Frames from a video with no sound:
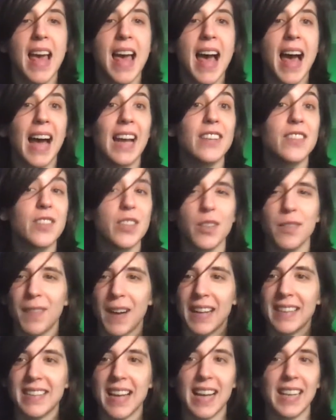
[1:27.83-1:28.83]
And do you
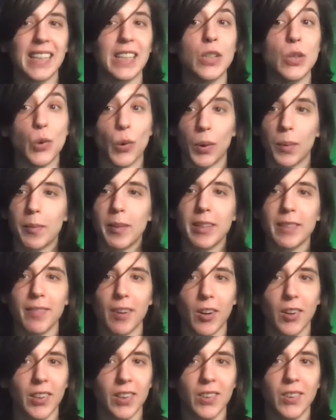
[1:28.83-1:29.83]
find any normative
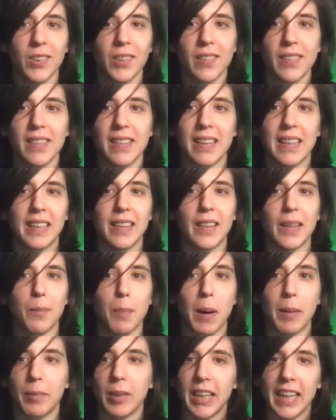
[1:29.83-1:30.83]
articles in the
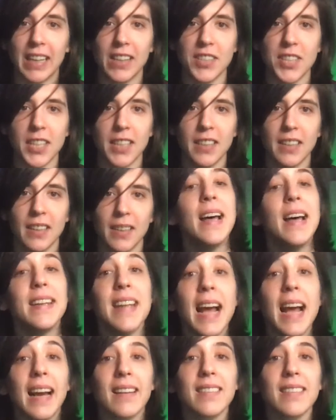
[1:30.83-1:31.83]
publication?
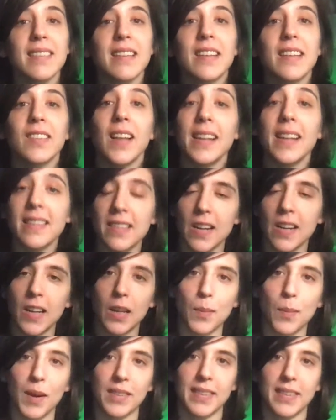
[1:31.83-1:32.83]
Next, let's talk
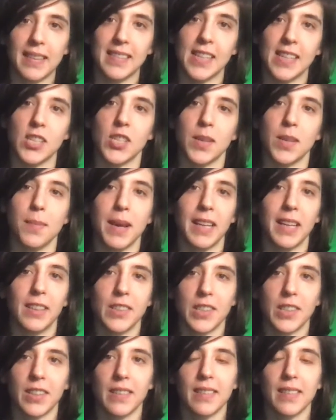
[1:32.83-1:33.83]
about citation
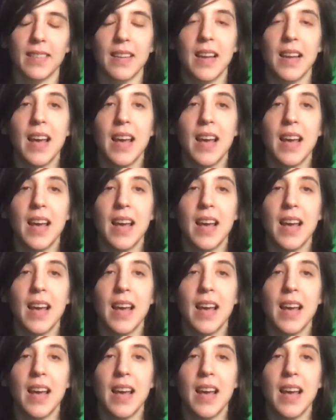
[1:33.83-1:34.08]
managers.